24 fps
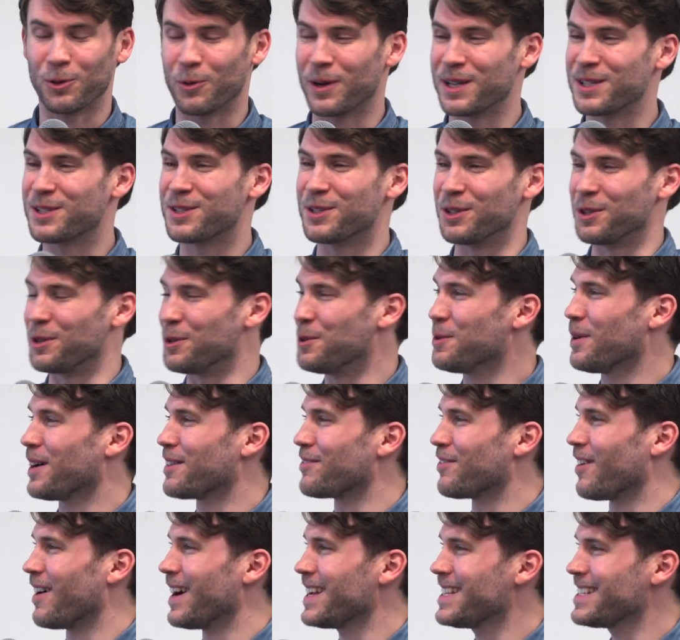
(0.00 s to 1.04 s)
always do, I
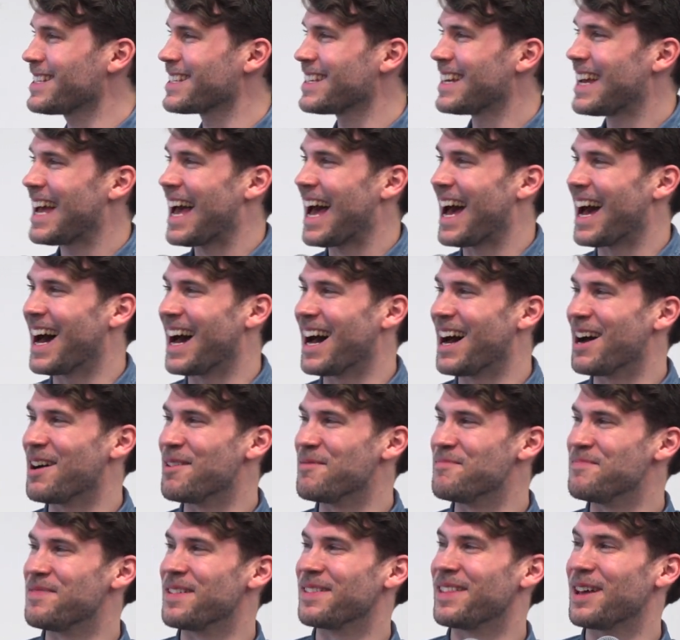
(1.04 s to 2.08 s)
find,
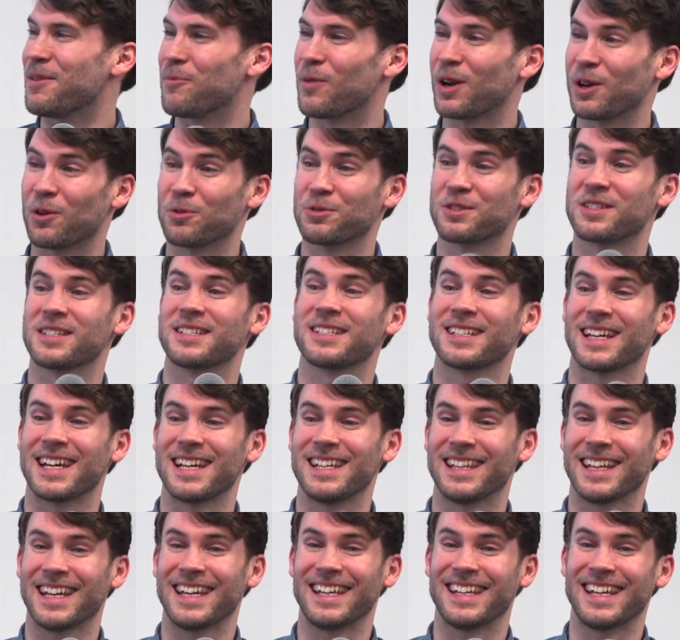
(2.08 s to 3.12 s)
but then went on to say
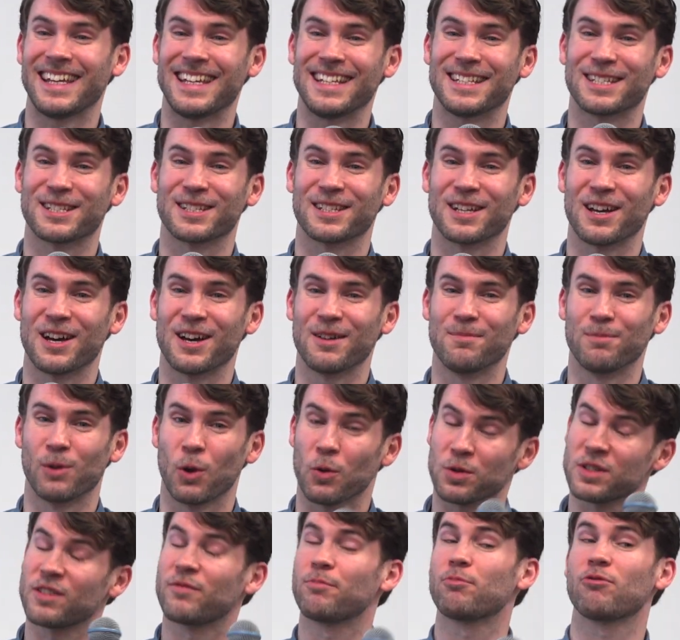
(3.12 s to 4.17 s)
that he eats
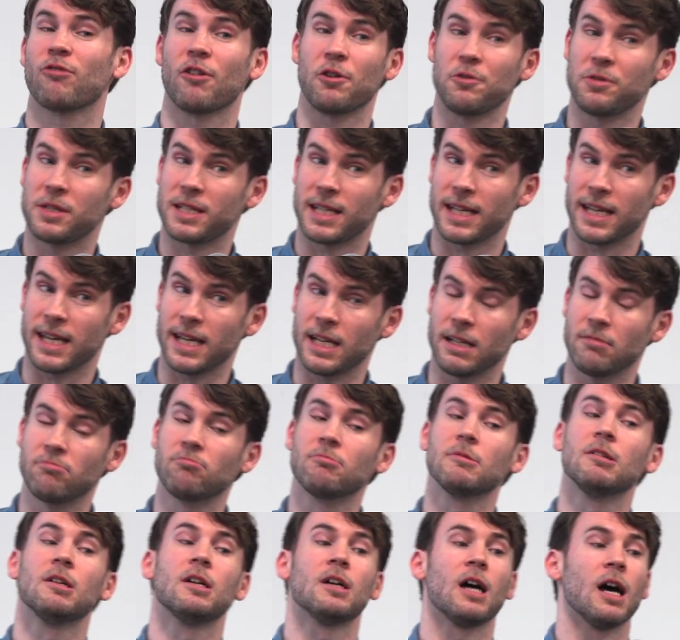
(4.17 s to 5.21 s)
lots of protein,
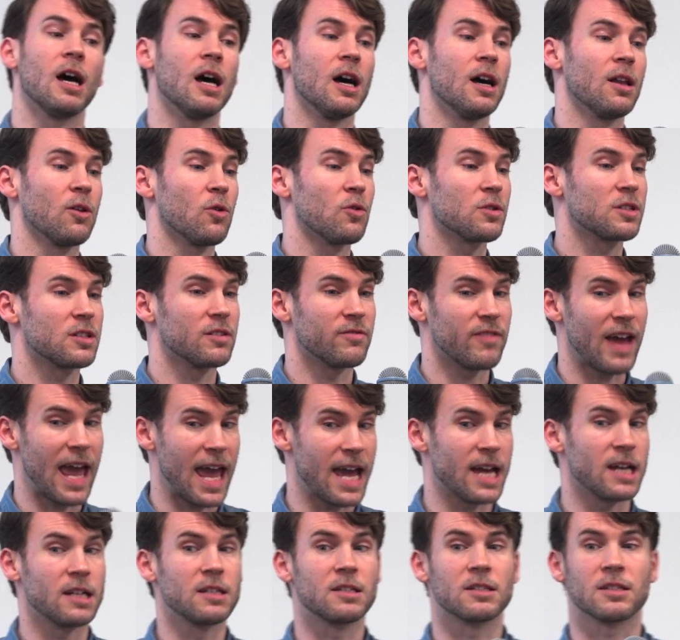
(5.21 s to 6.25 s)
lots of
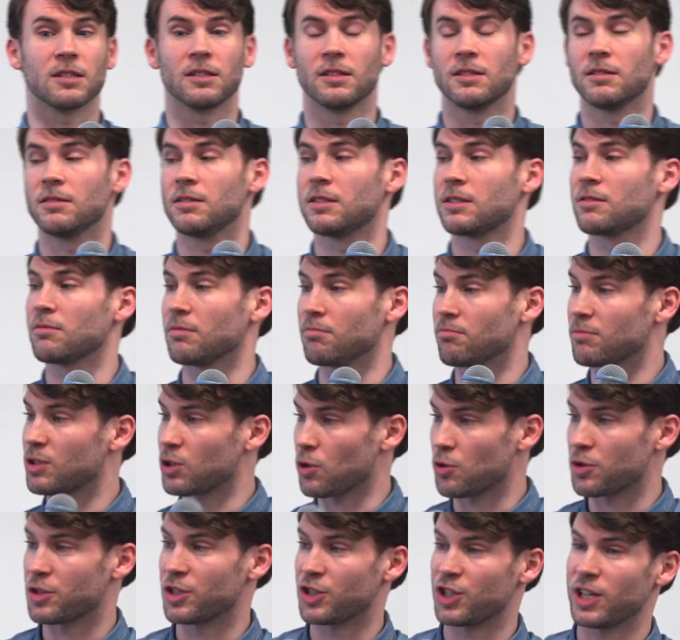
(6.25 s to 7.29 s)
eggs and
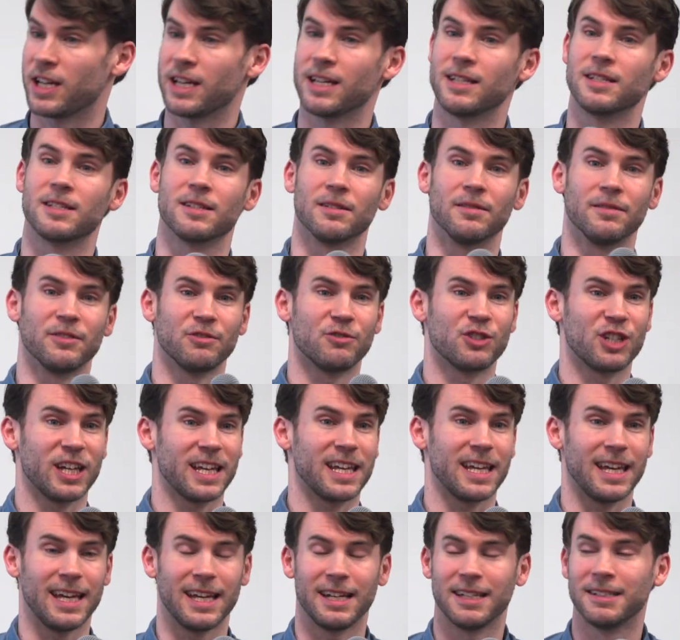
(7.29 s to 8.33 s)
sausages and
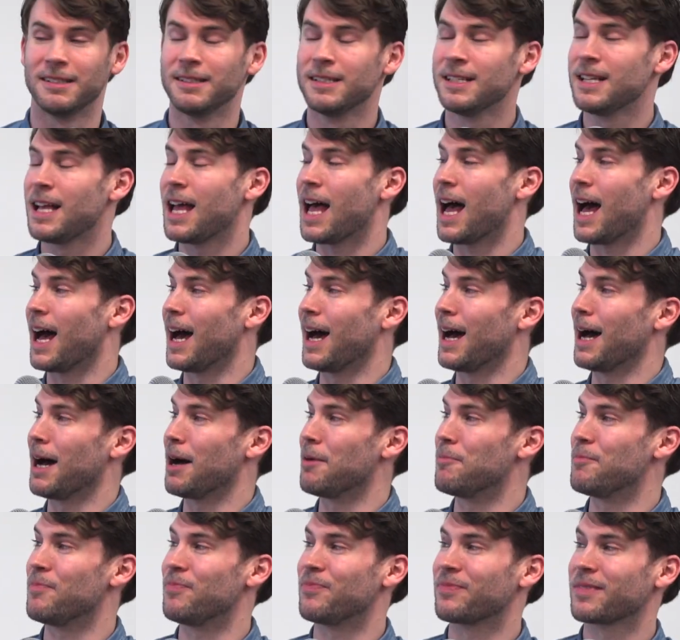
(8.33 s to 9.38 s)
chicken,
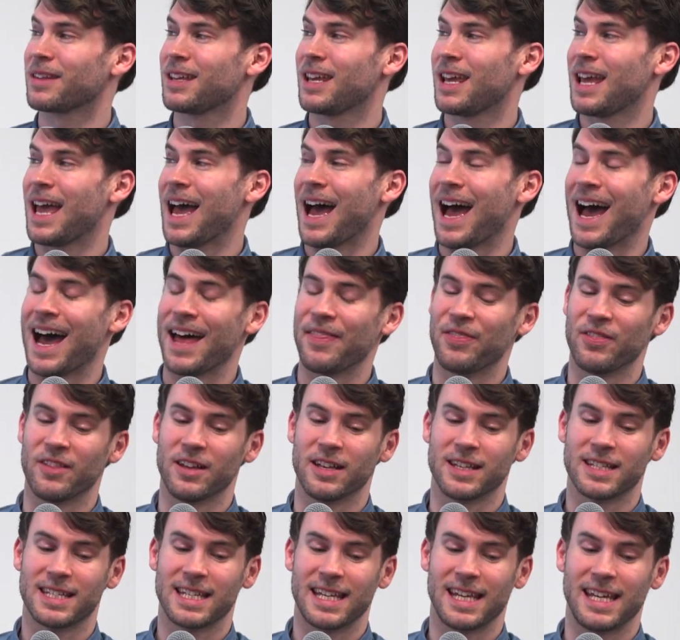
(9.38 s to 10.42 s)
and
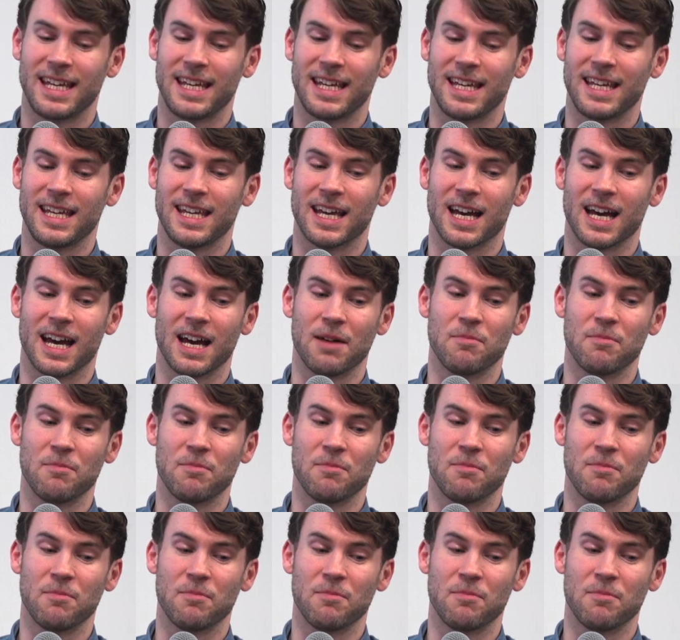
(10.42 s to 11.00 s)
that he